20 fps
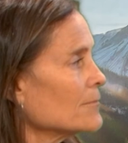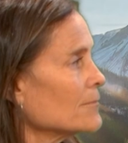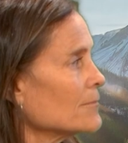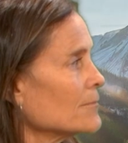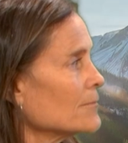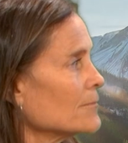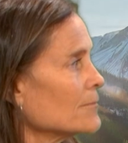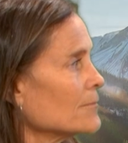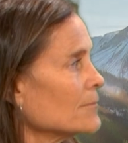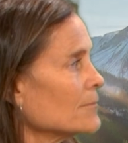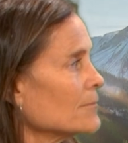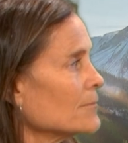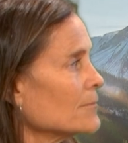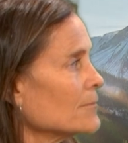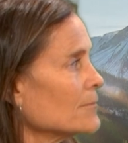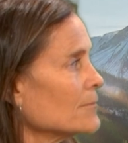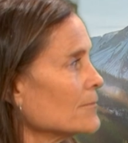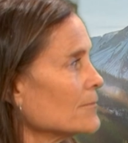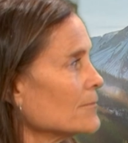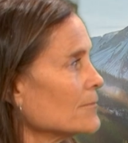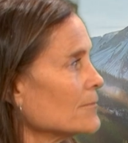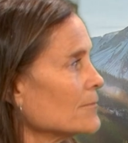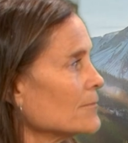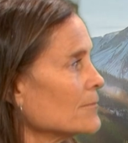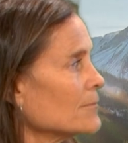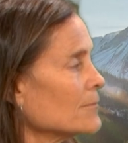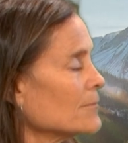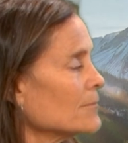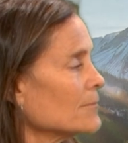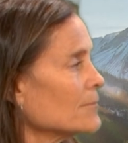
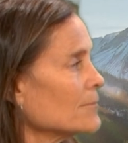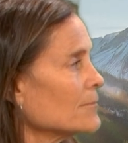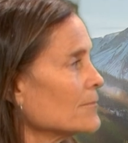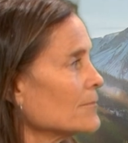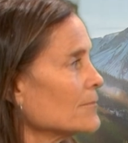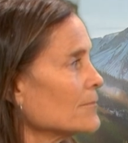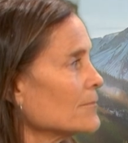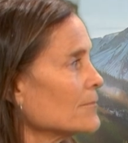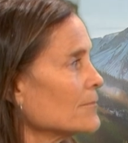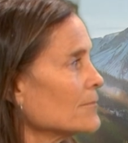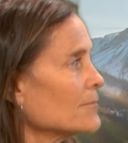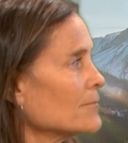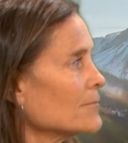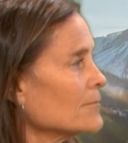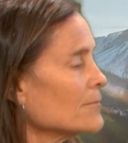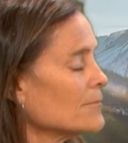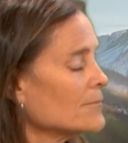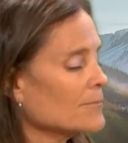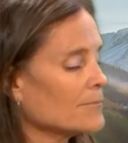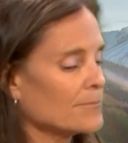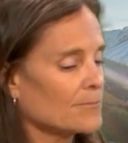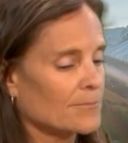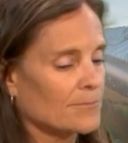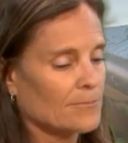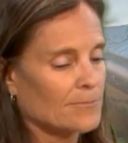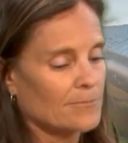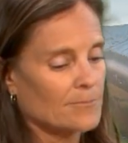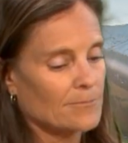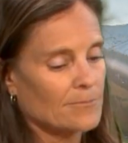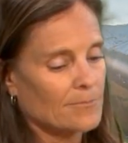
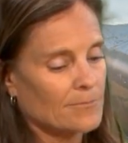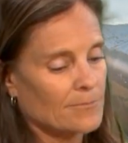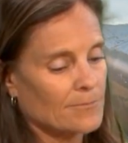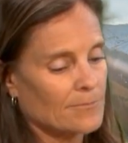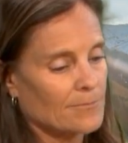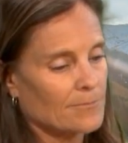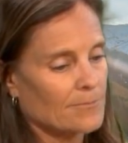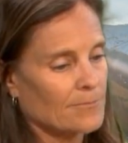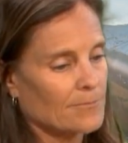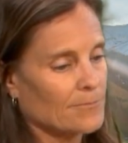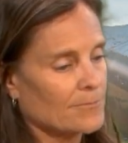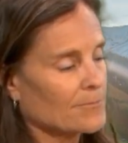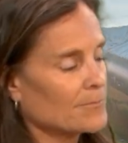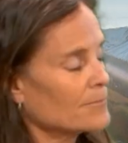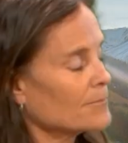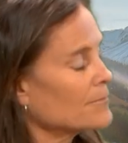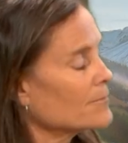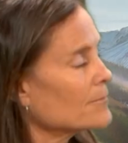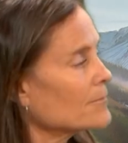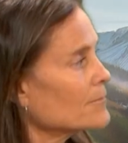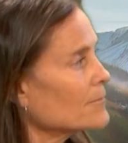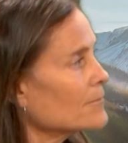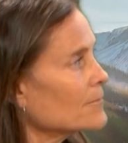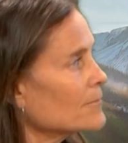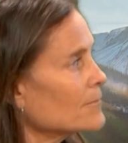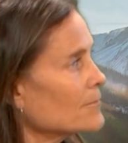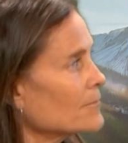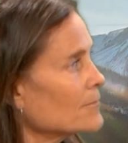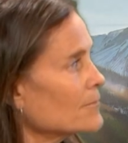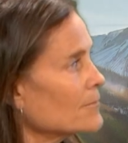
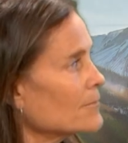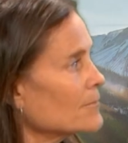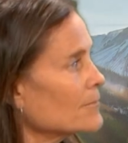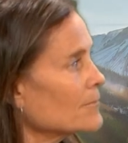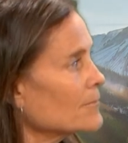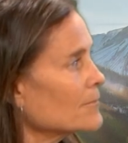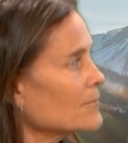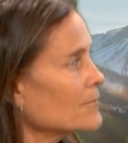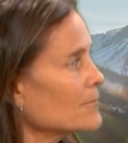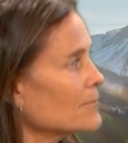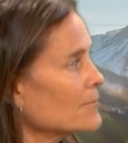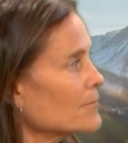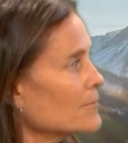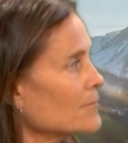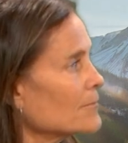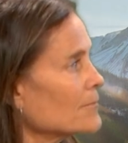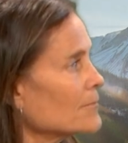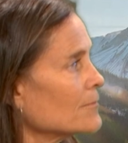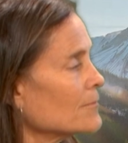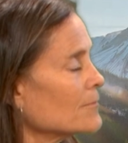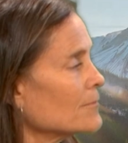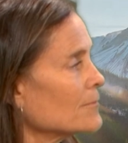(silent)